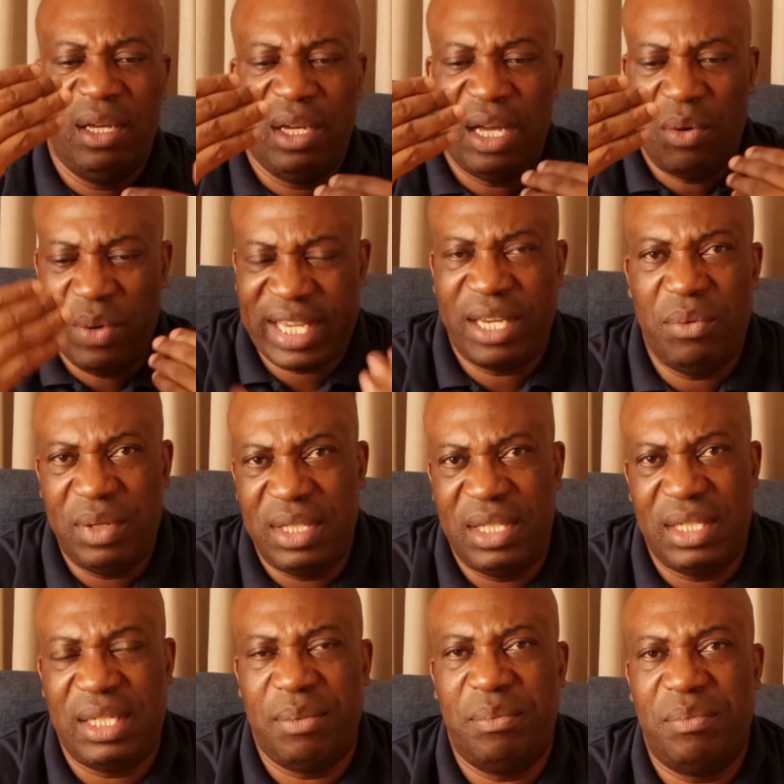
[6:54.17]
working with the
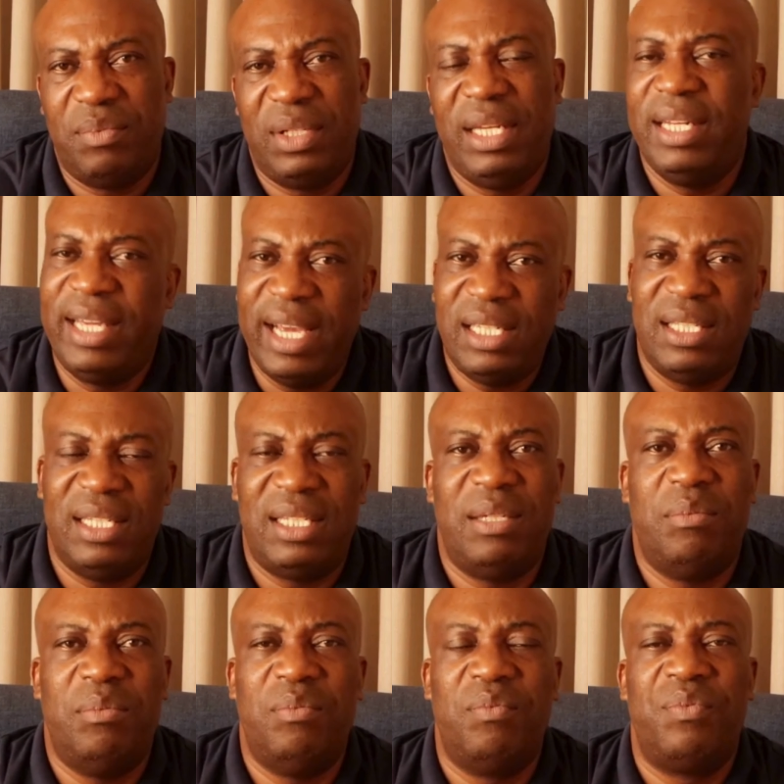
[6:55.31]
team, engage the
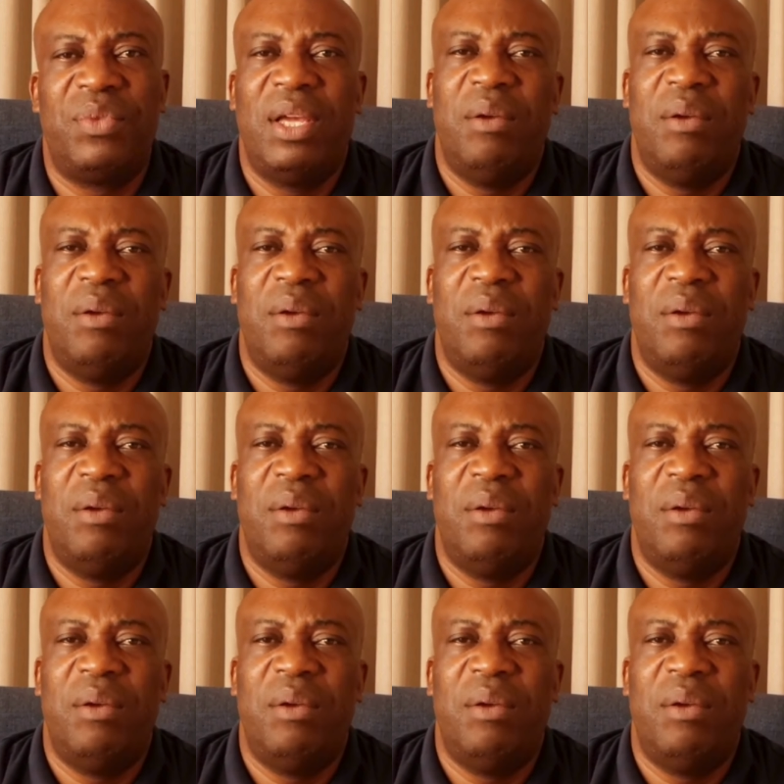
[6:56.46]
team,